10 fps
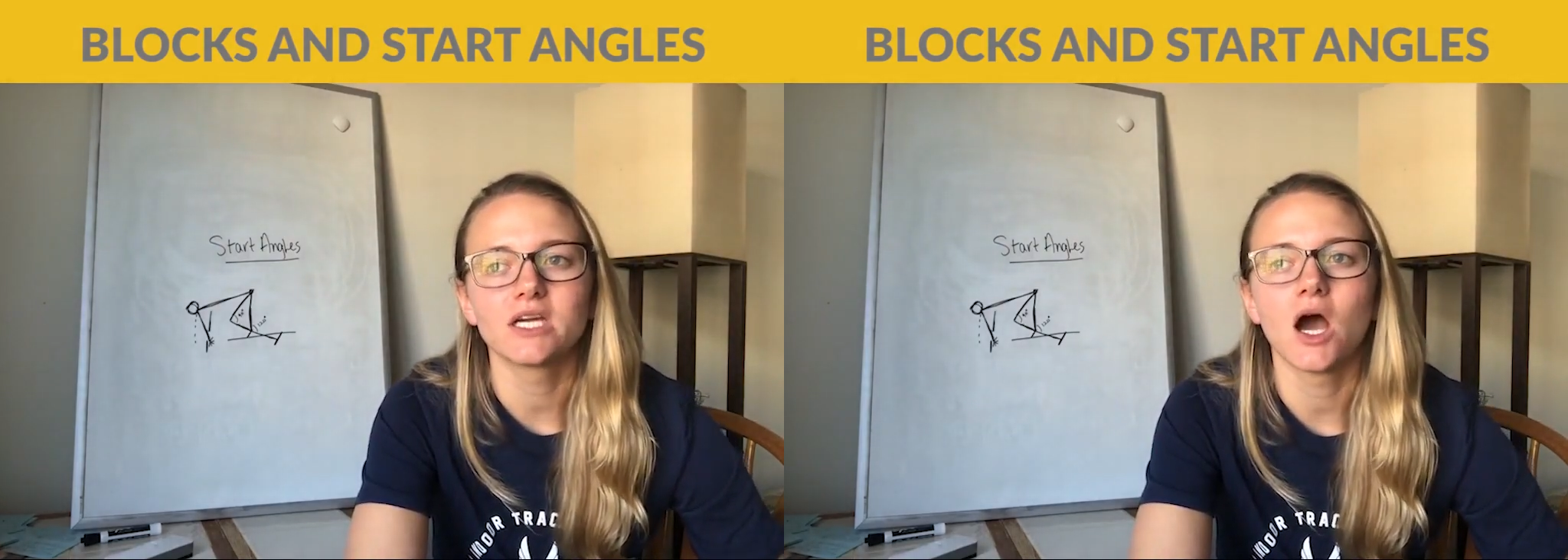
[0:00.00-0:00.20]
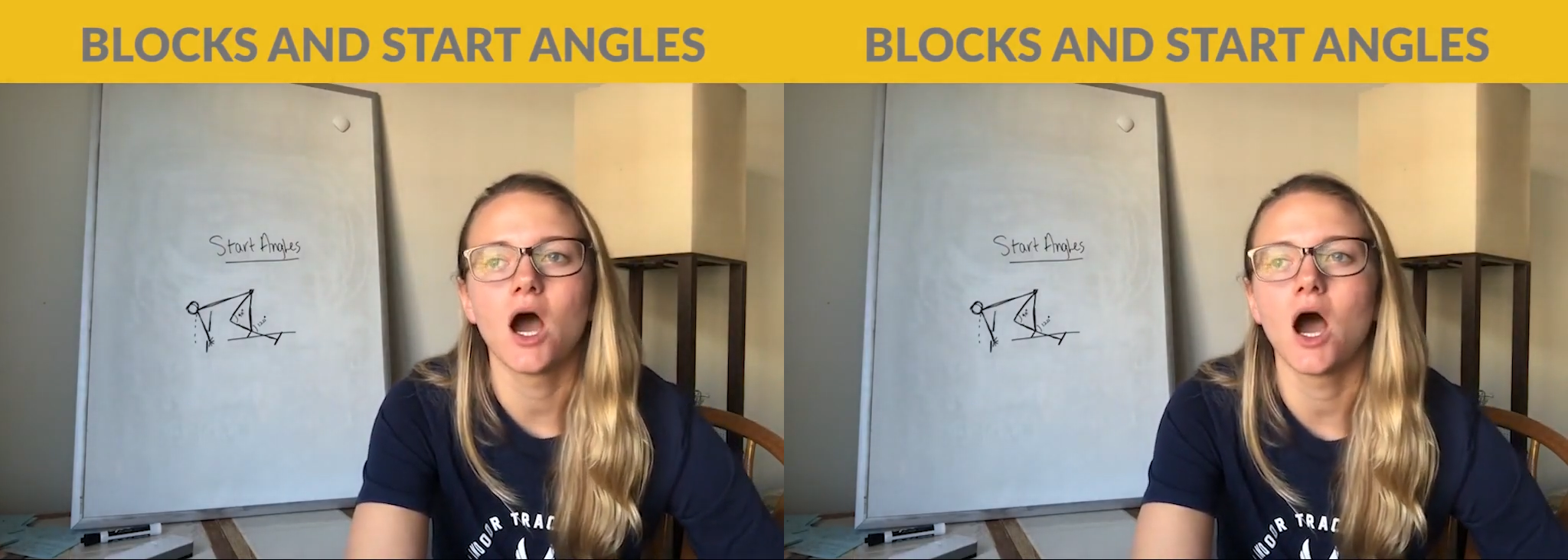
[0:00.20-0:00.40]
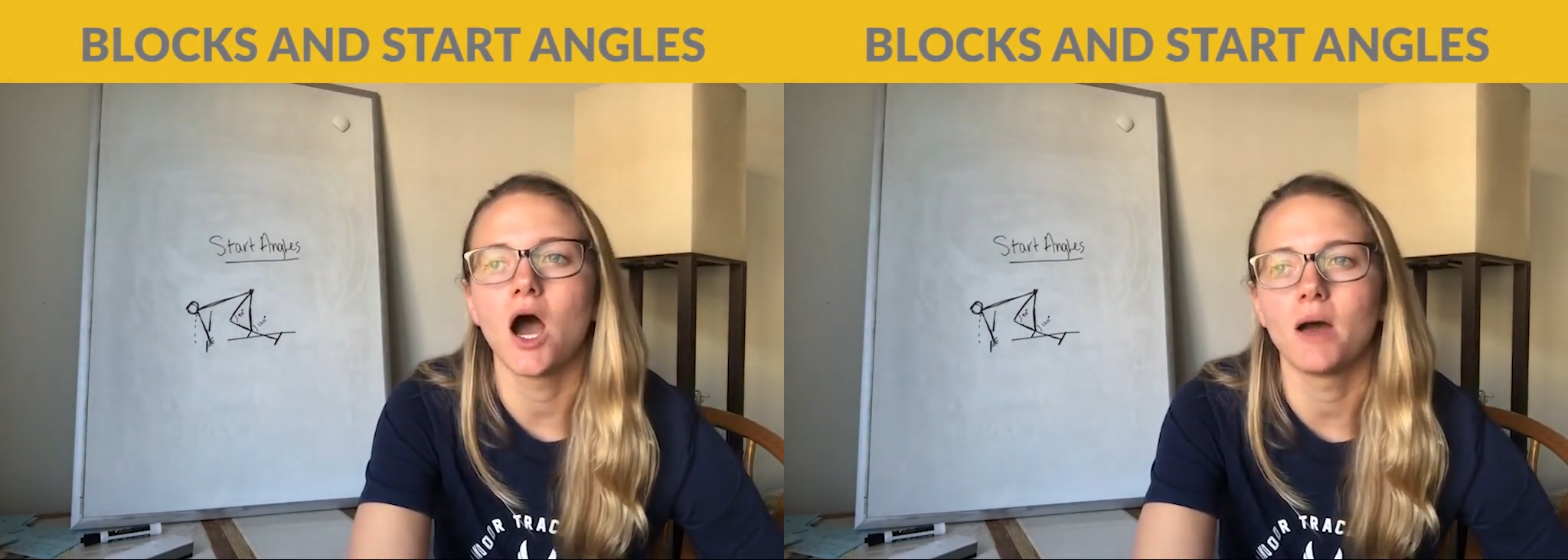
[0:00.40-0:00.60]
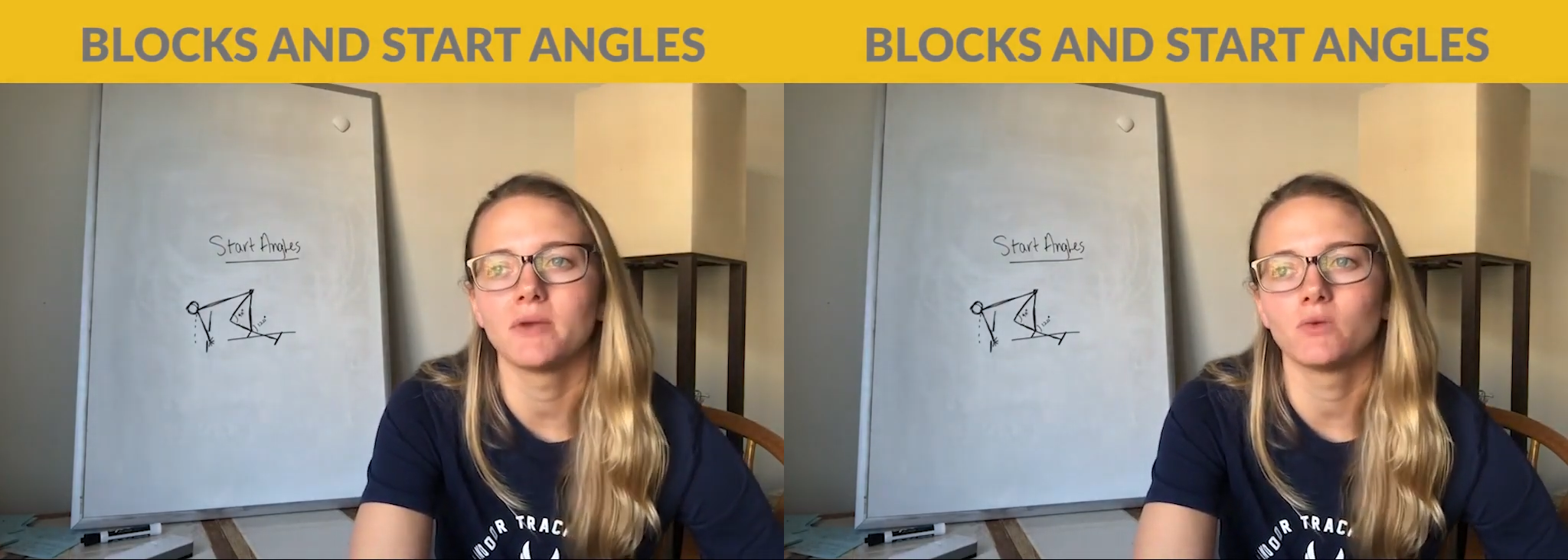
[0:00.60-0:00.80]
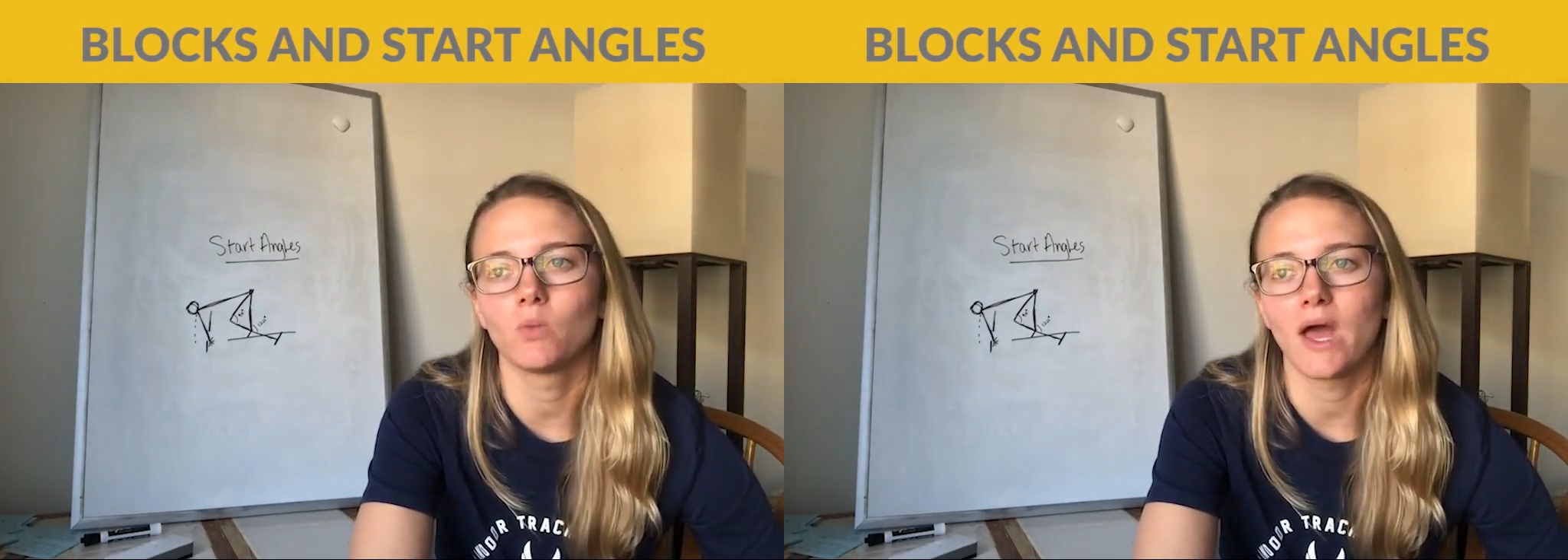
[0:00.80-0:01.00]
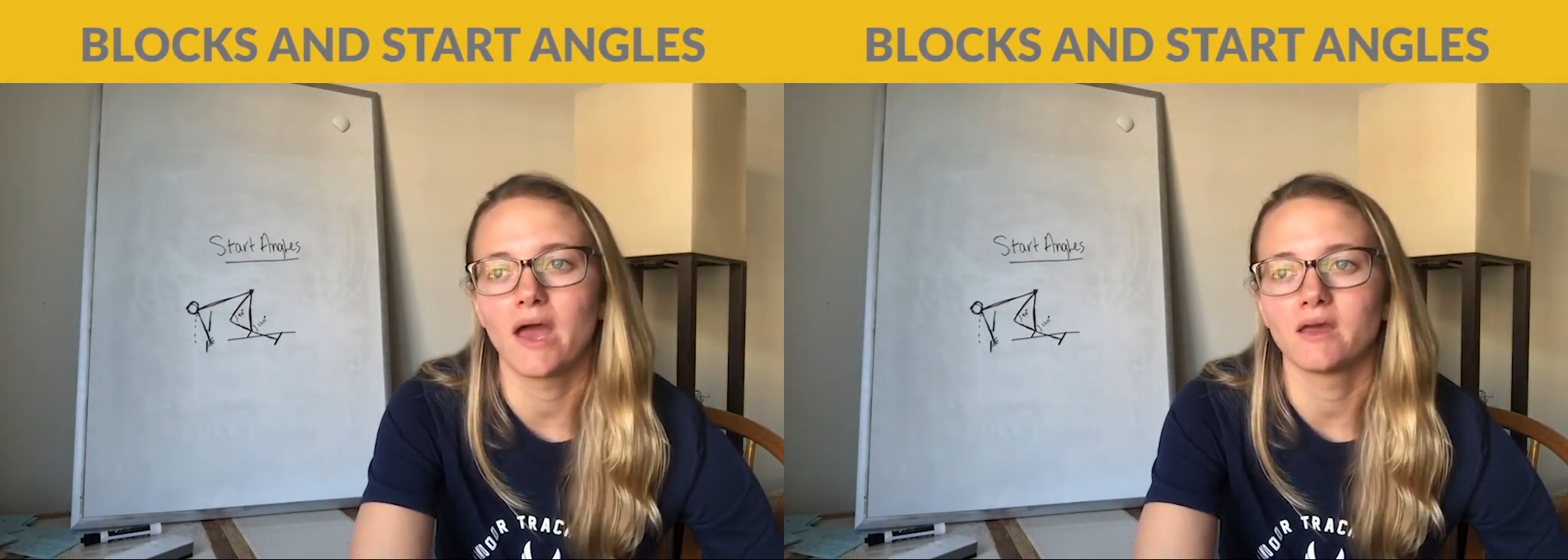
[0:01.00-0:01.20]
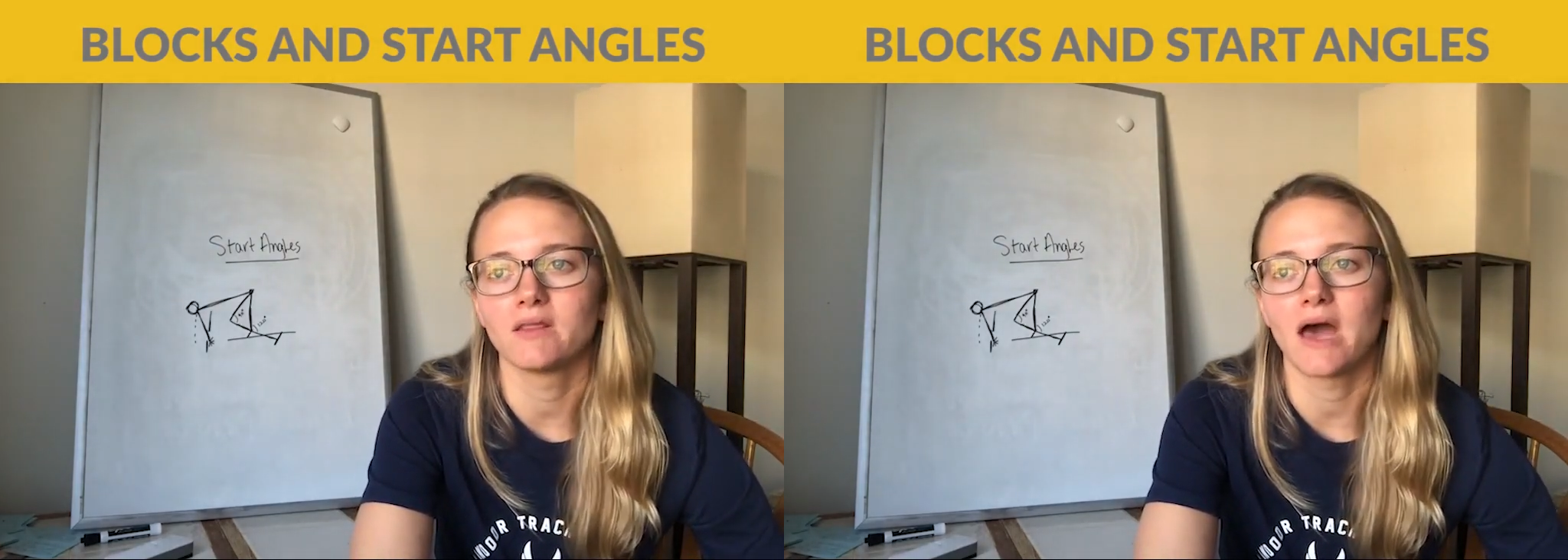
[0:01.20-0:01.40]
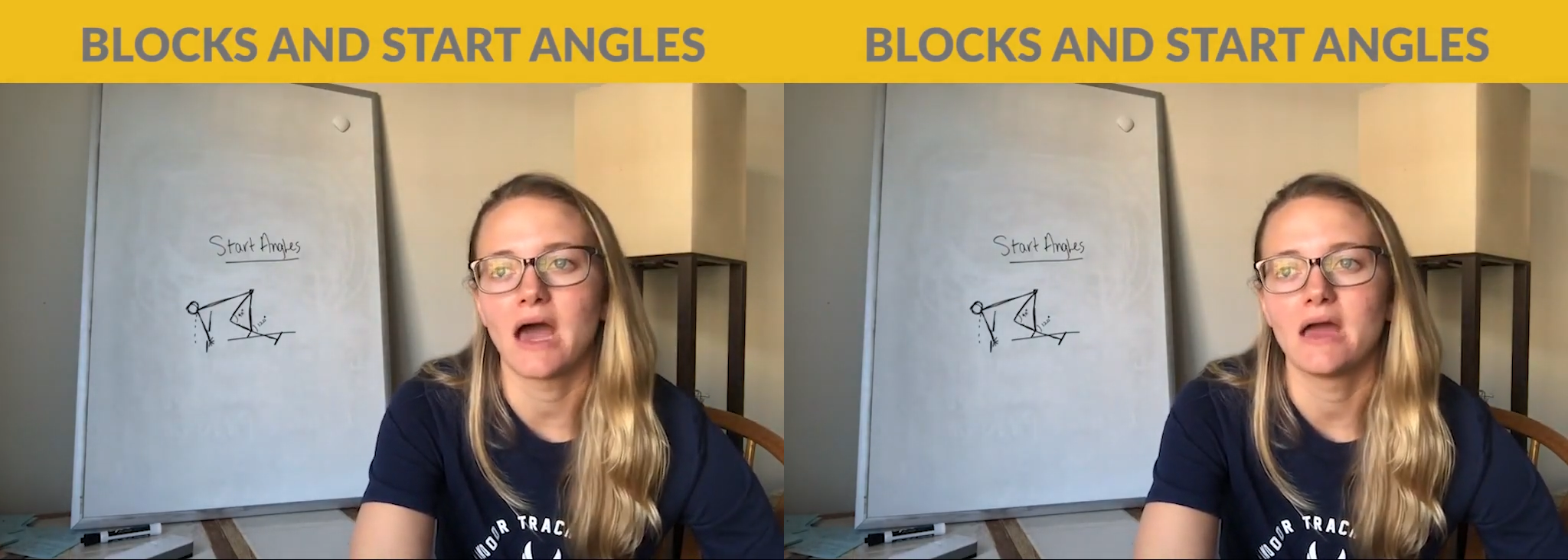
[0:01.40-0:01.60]
common way
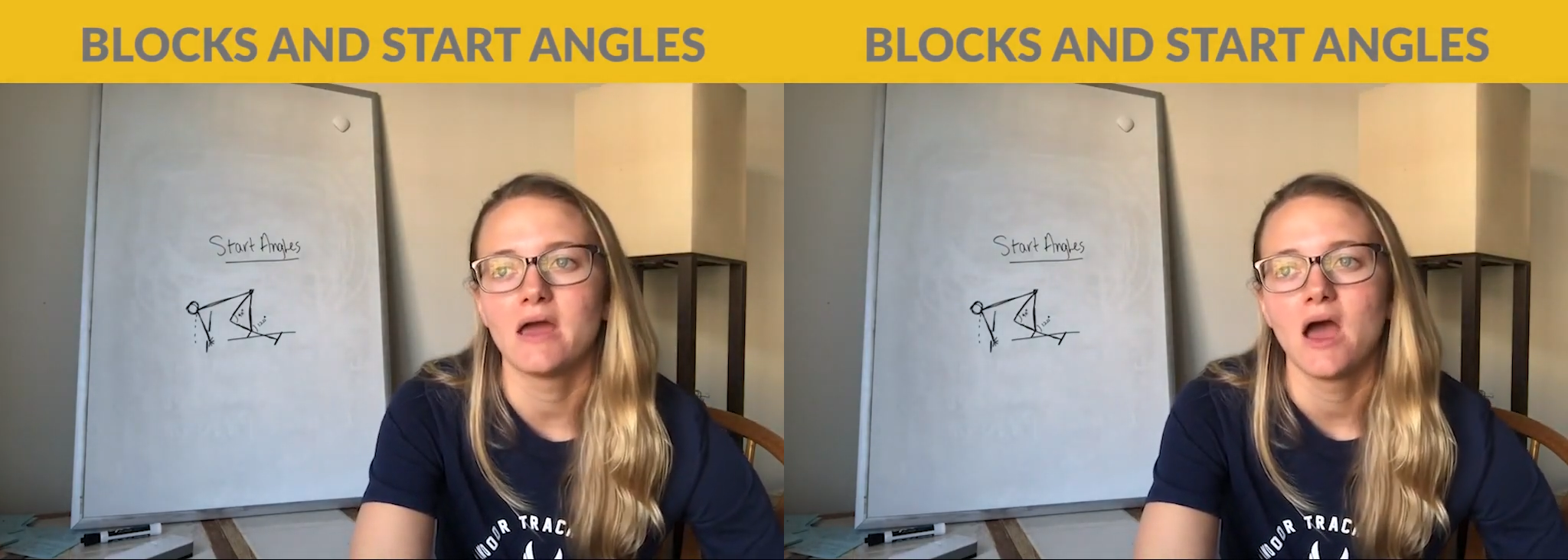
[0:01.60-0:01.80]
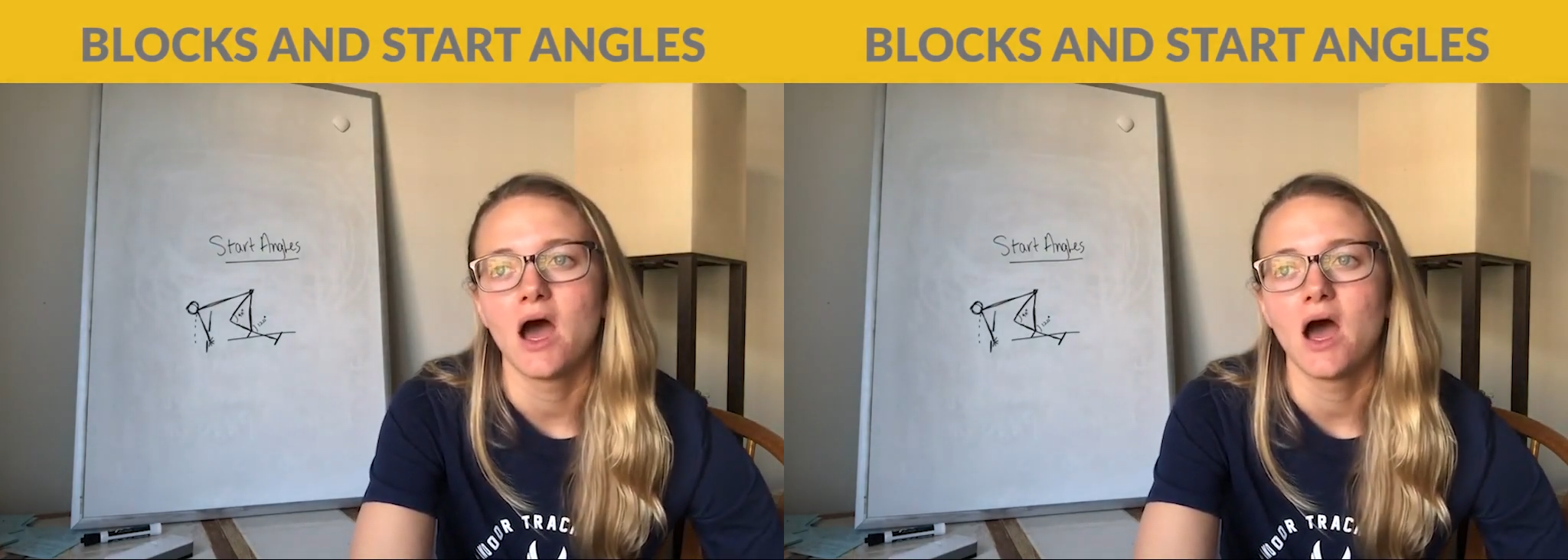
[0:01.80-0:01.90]
that